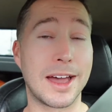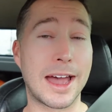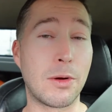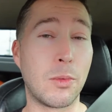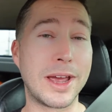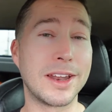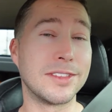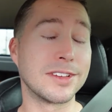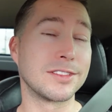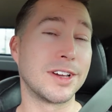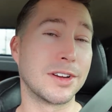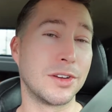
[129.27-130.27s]
I waited
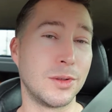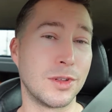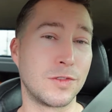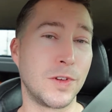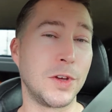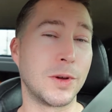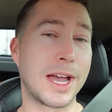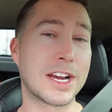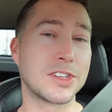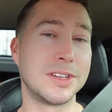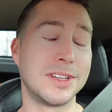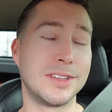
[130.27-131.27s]
this long to do this video. I
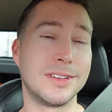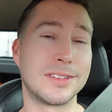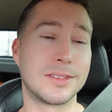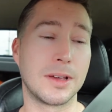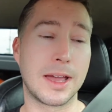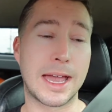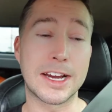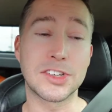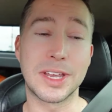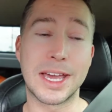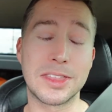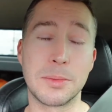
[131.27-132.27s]

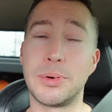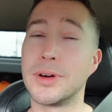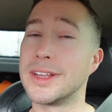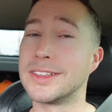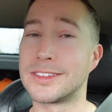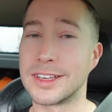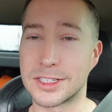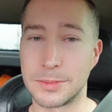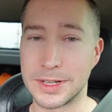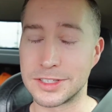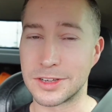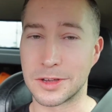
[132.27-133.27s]
actually had them put in 6
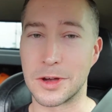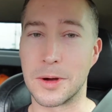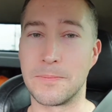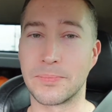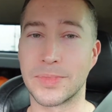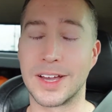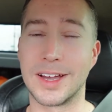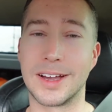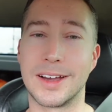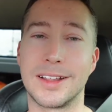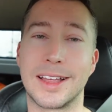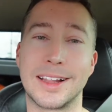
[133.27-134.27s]
months ago,
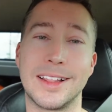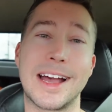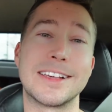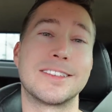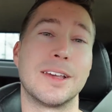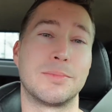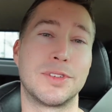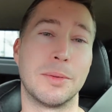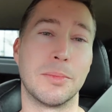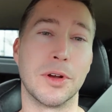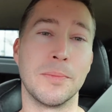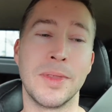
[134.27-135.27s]
like last
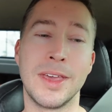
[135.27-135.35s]
September,